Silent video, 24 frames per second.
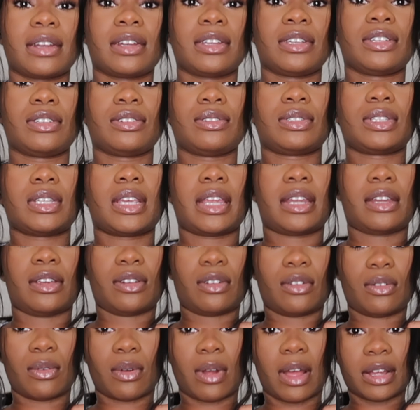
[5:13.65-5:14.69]
going to use an
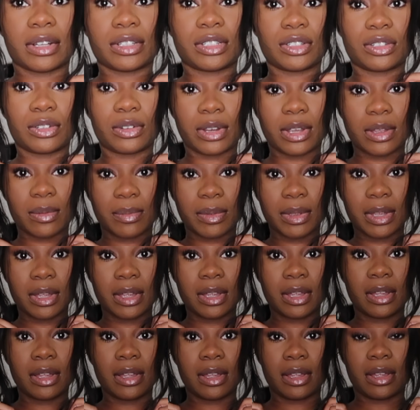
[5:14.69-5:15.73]
across strip
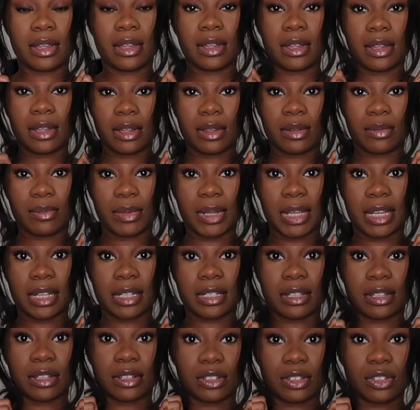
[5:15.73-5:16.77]
because of the